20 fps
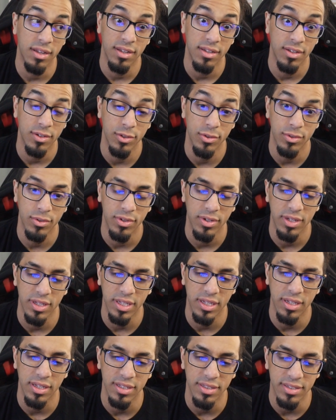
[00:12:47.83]
oh
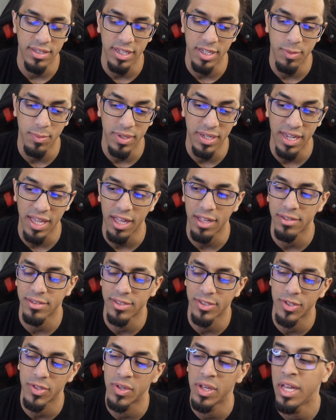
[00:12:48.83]
yeah, it's hitting me now.
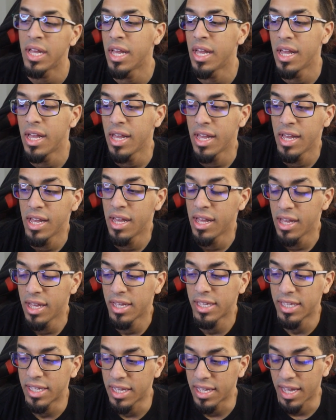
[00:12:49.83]
So
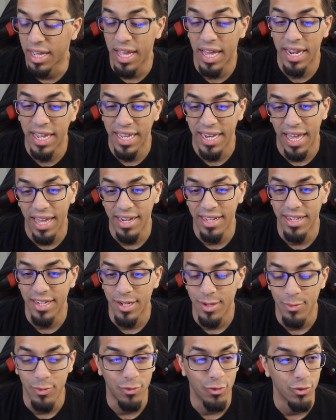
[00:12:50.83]
yeah, I gotta get out of
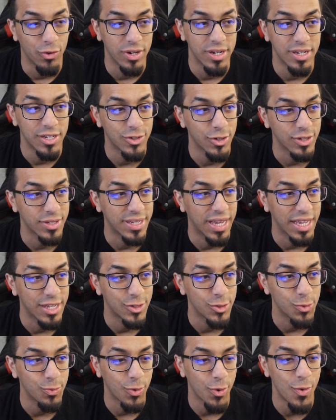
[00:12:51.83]
here before it starts getting
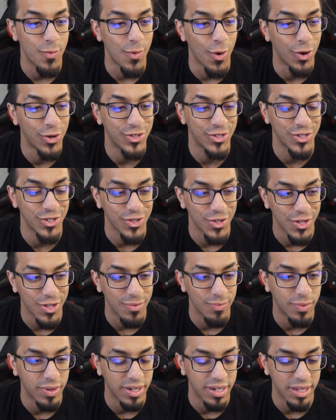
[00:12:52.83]
super emotional.
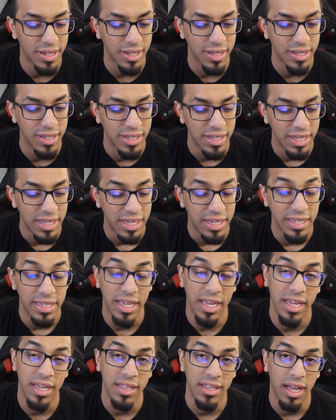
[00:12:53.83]
But
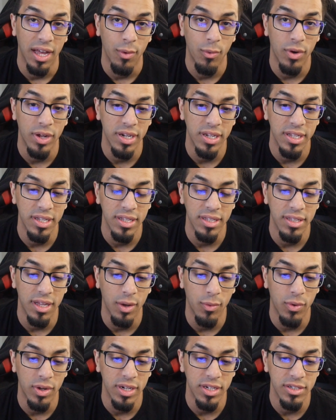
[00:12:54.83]
yeah, I
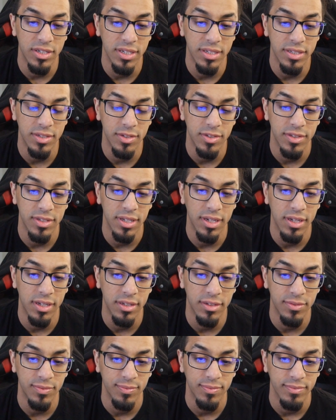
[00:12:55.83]
wanna just, you
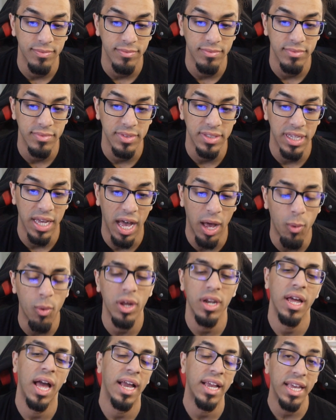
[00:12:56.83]
know,
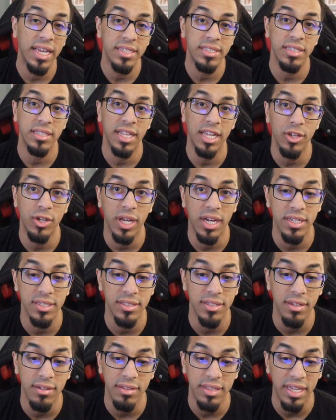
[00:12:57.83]
I guess let you guys
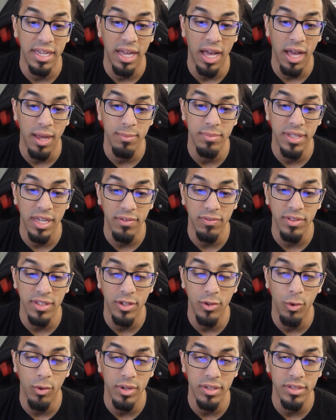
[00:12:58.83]
know that I'm definitely going